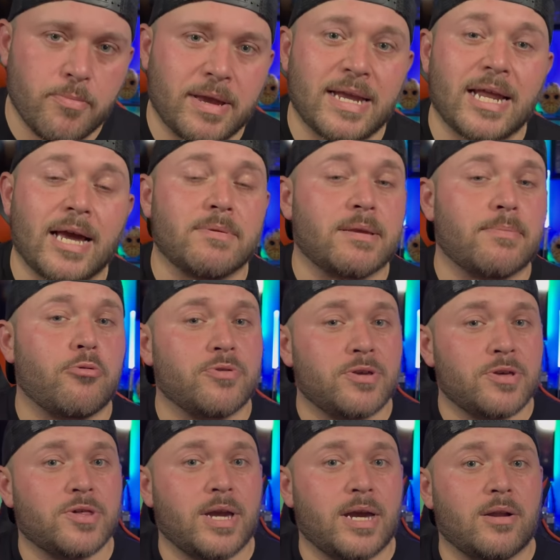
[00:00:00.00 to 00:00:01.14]
me and help support
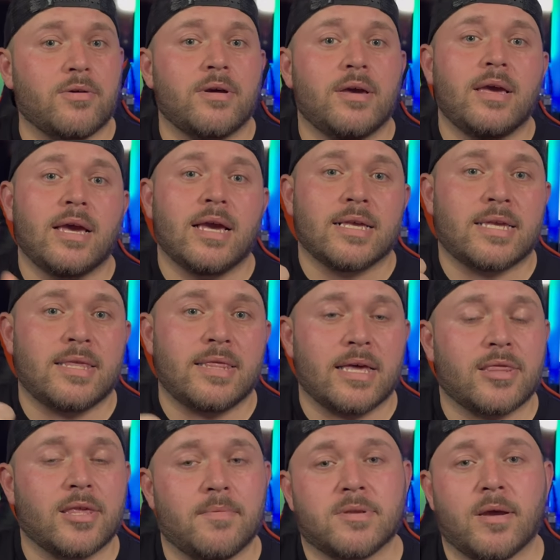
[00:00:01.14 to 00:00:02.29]
this channel is hitting
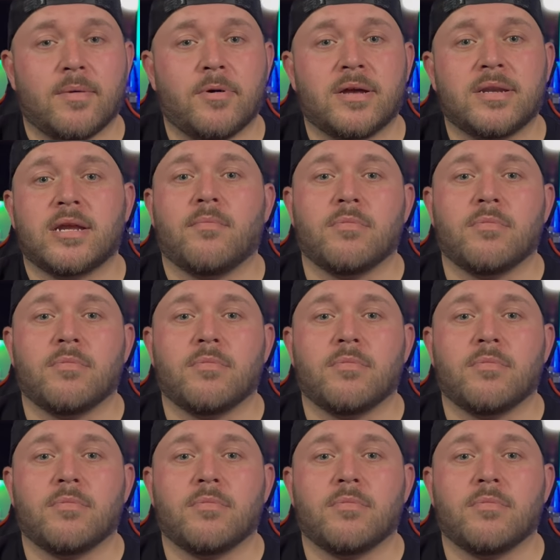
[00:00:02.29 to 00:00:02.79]
that thumbs up button down